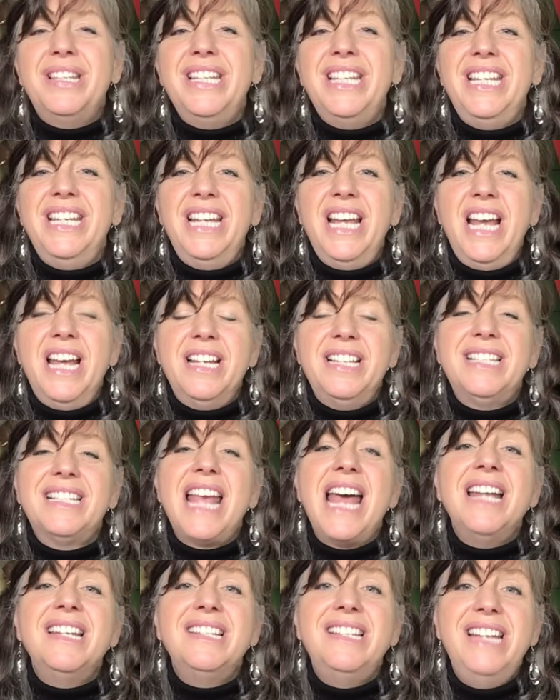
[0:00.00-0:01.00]
the uh,
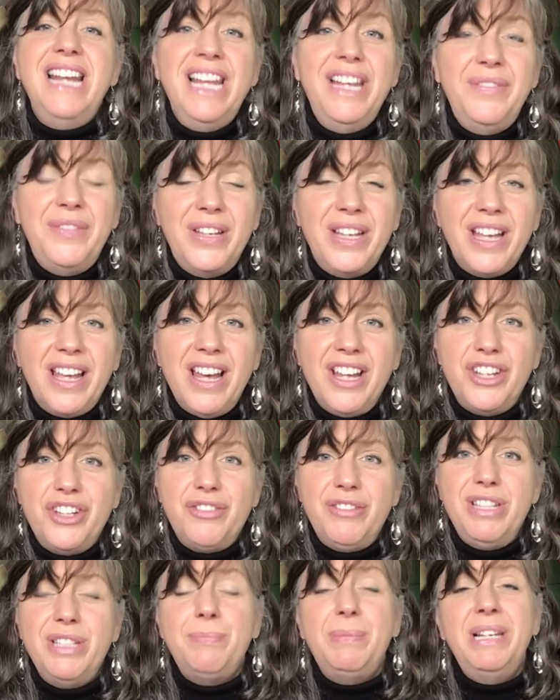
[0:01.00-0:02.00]
Scandinavian countries